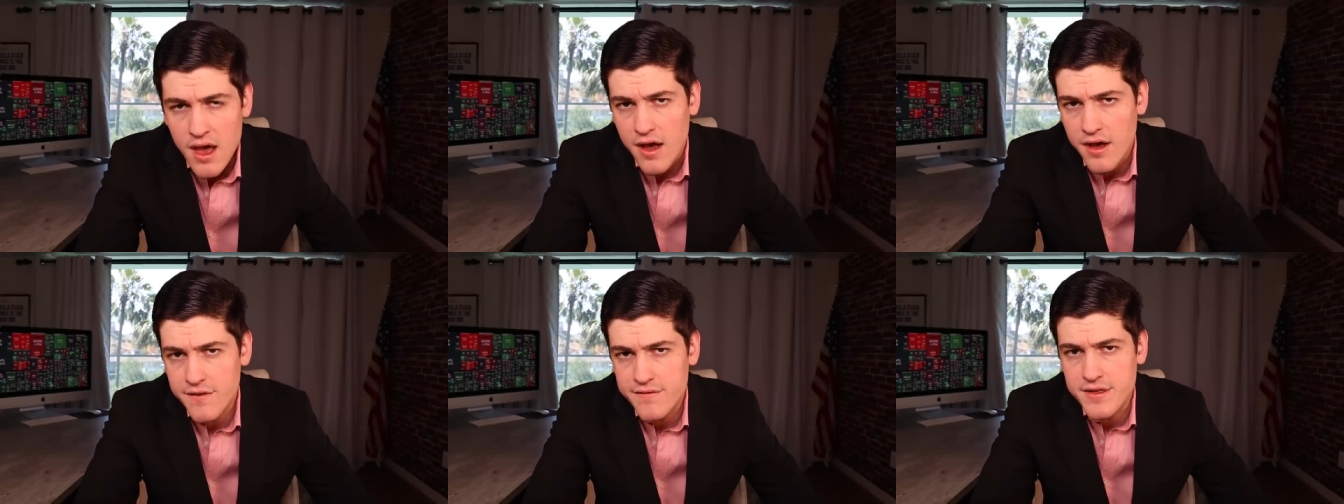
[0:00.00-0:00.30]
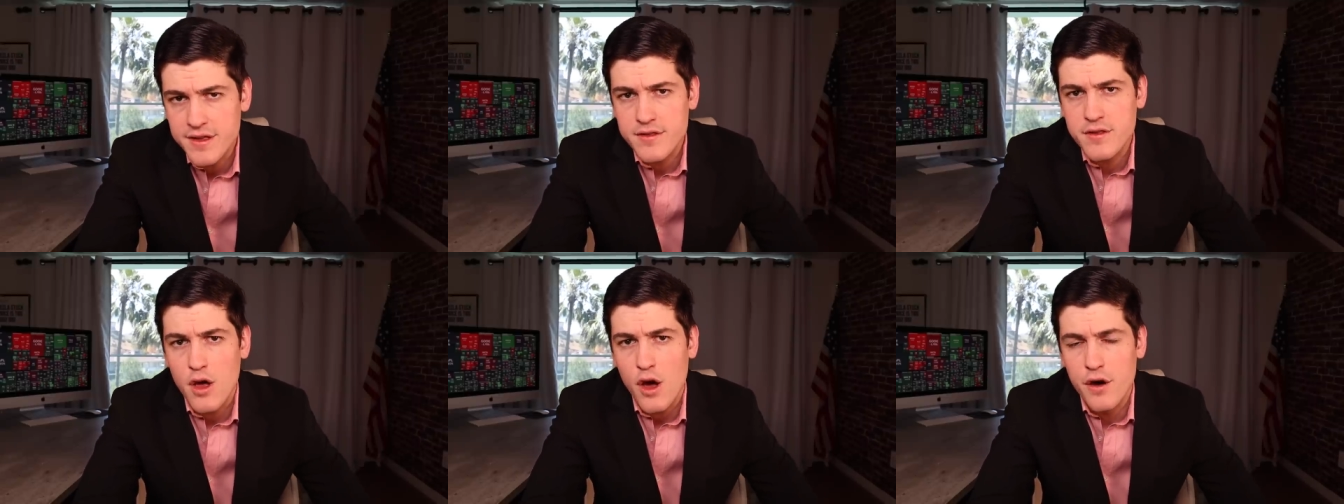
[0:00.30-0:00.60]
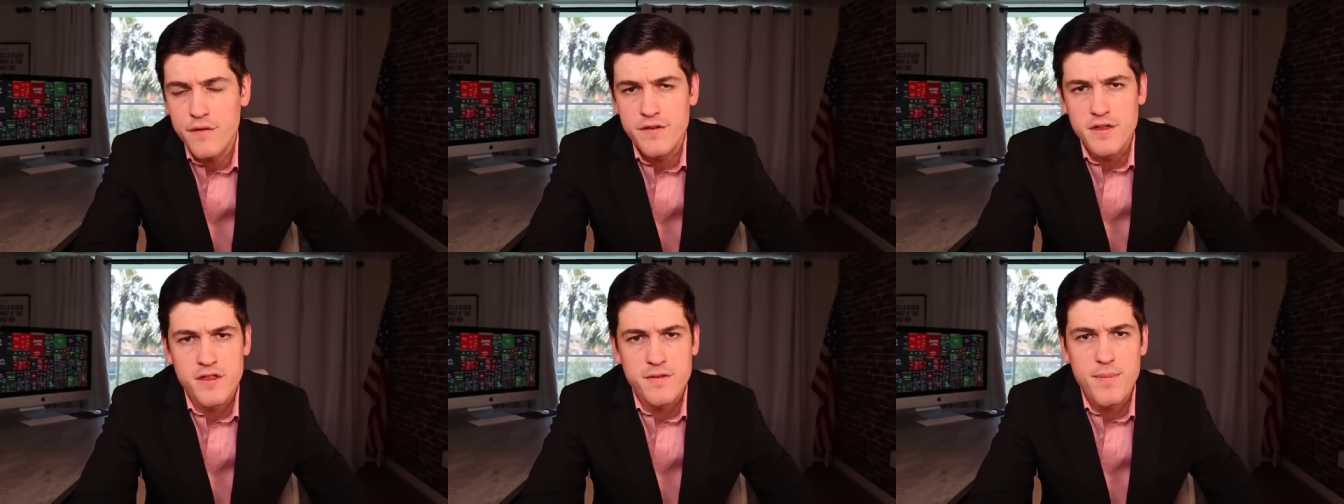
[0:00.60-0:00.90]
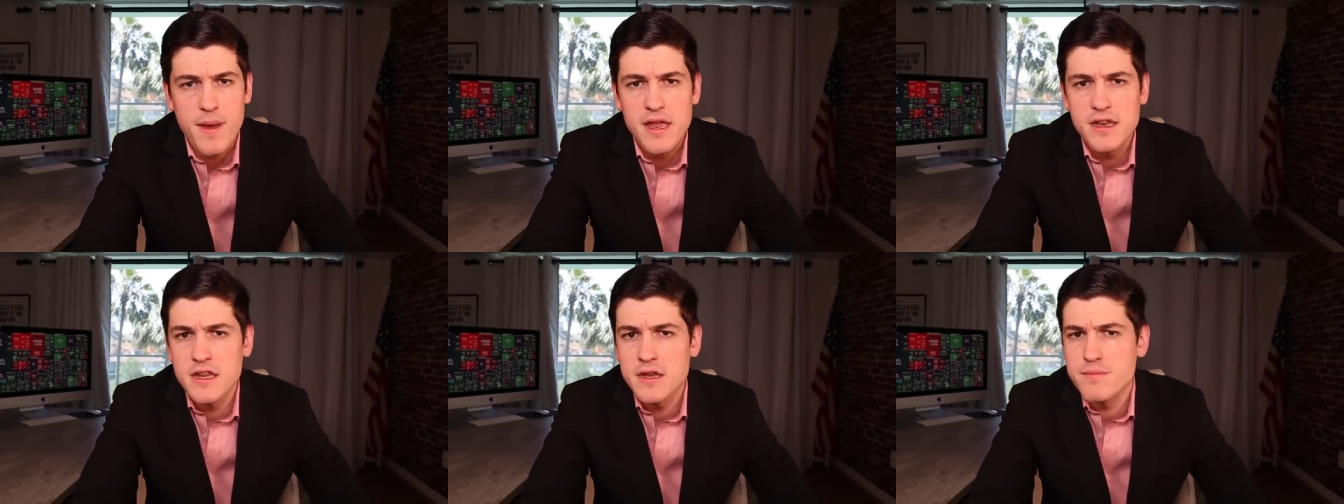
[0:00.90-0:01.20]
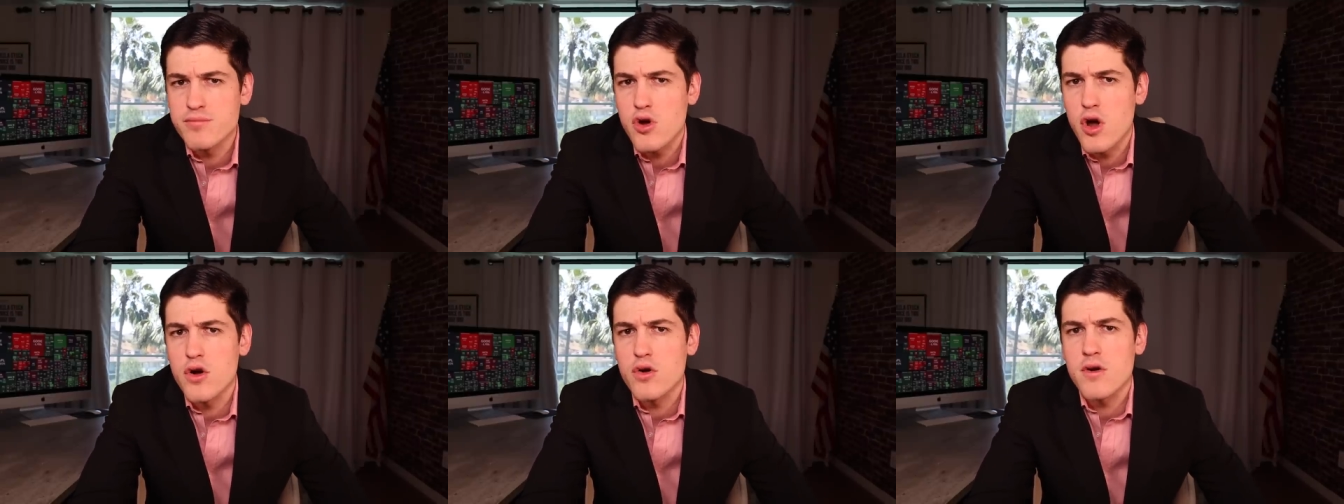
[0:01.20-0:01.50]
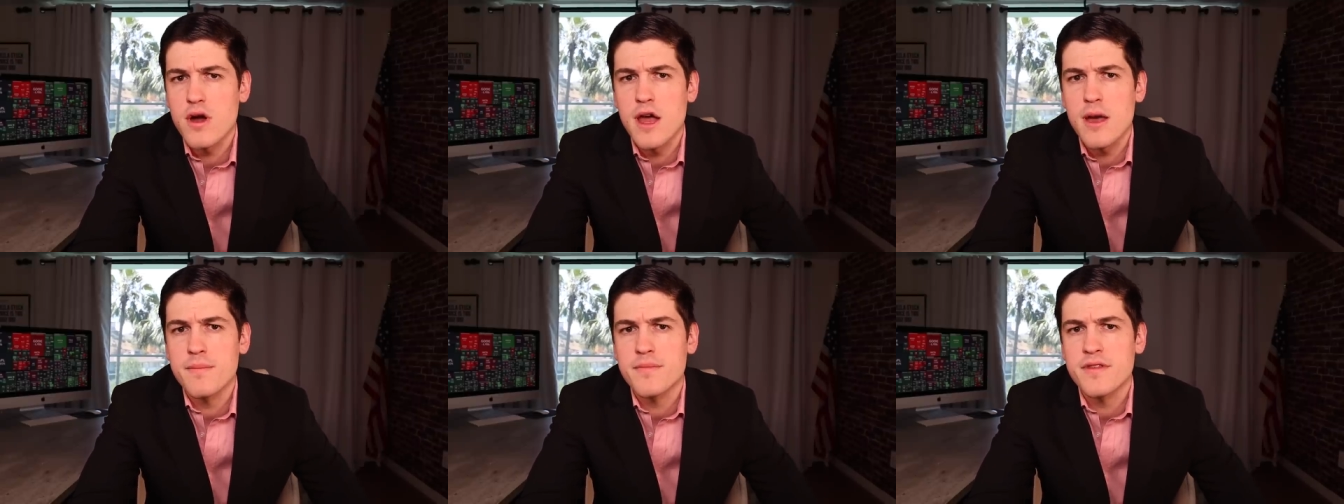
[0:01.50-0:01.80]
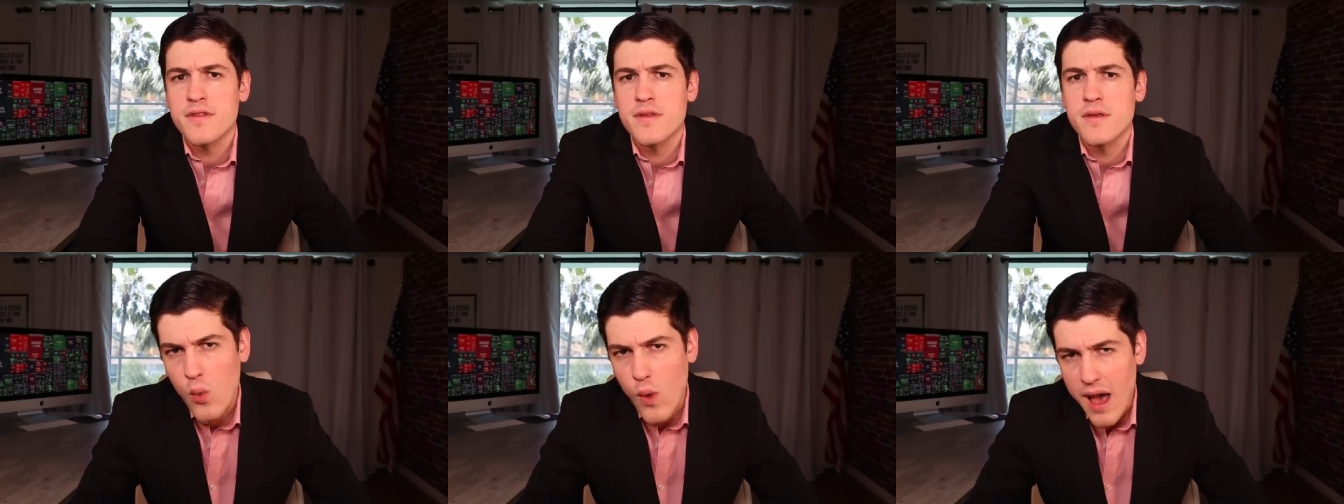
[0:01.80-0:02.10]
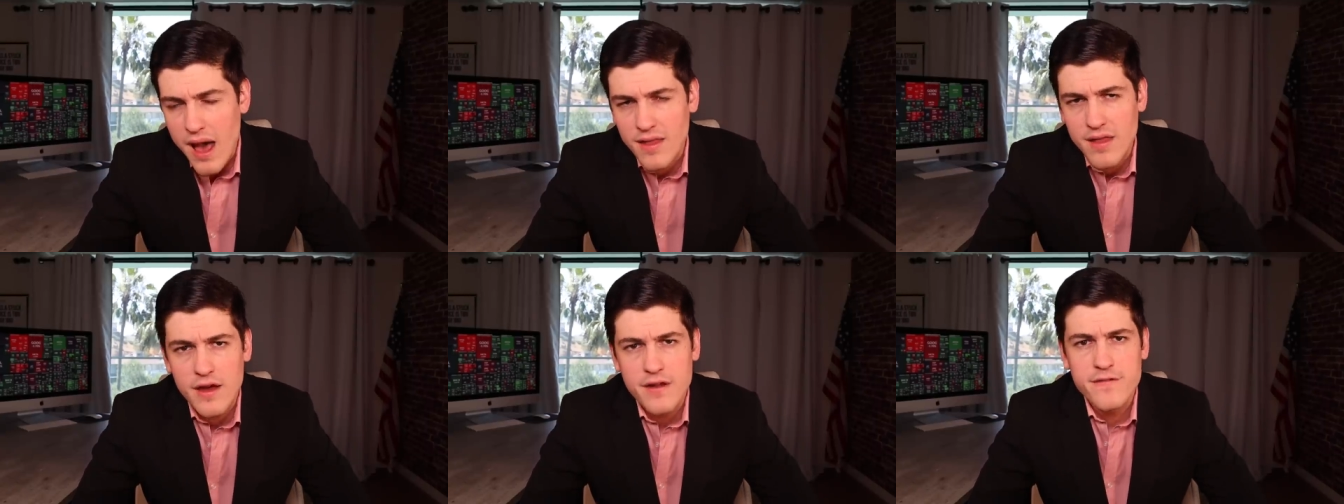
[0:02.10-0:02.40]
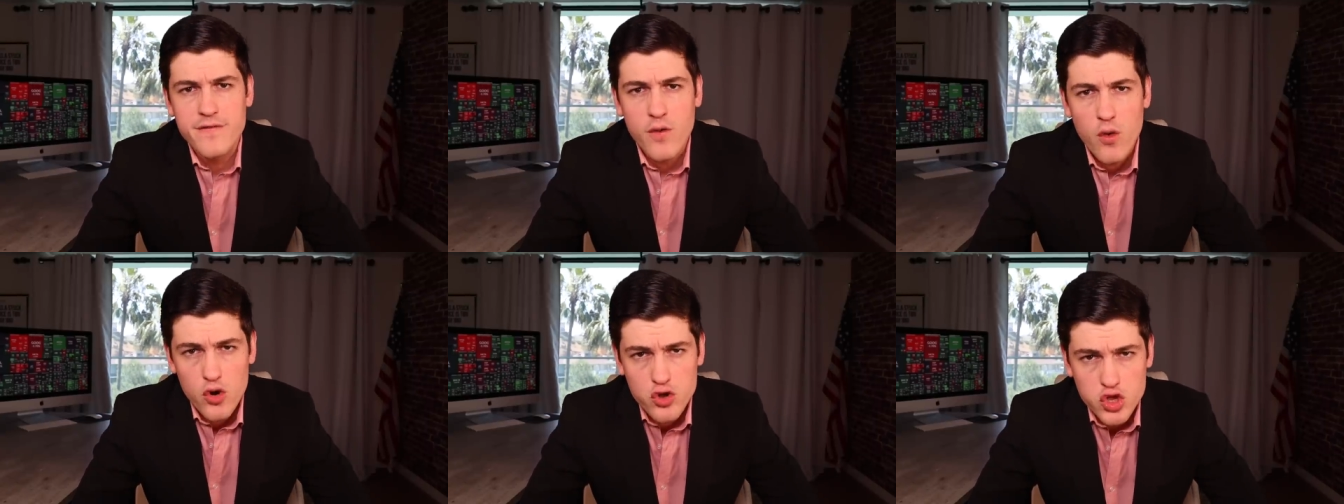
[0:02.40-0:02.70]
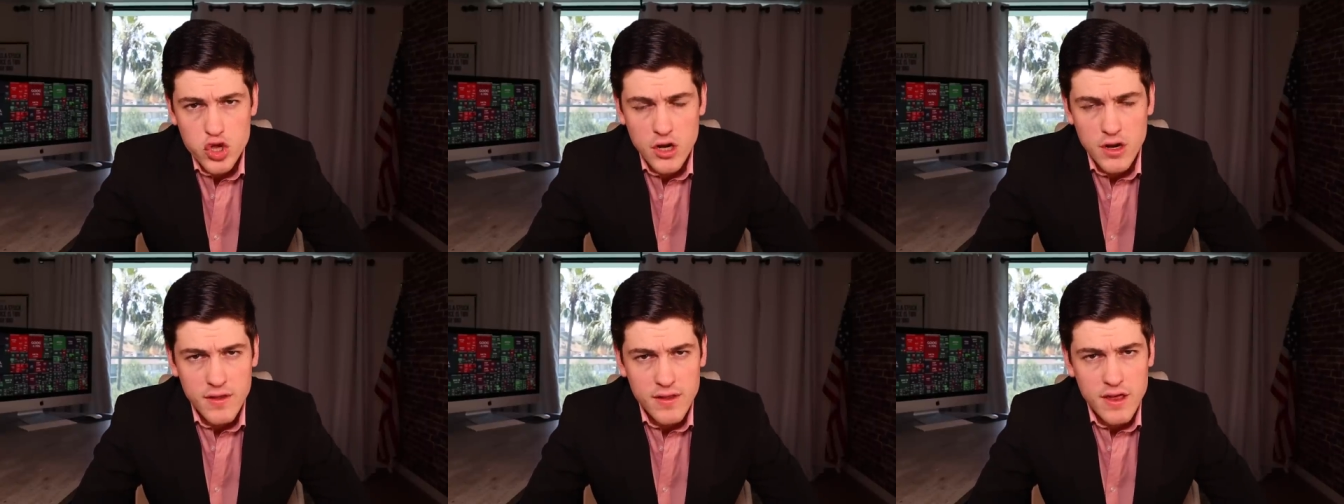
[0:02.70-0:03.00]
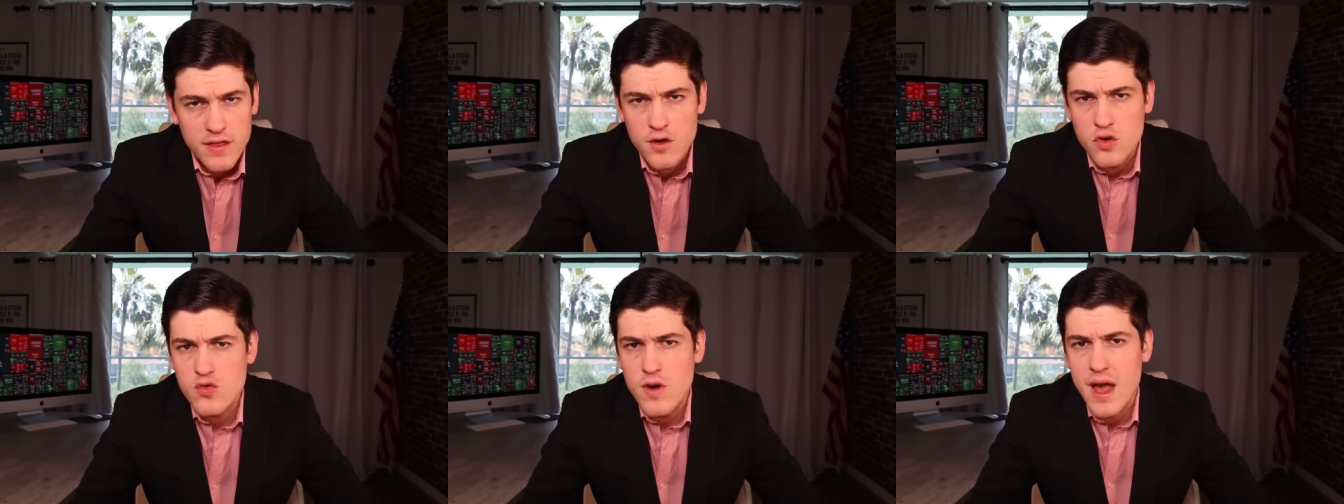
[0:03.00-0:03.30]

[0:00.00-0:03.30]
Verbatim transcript: of these COVID spending programs, well, unfortunately, the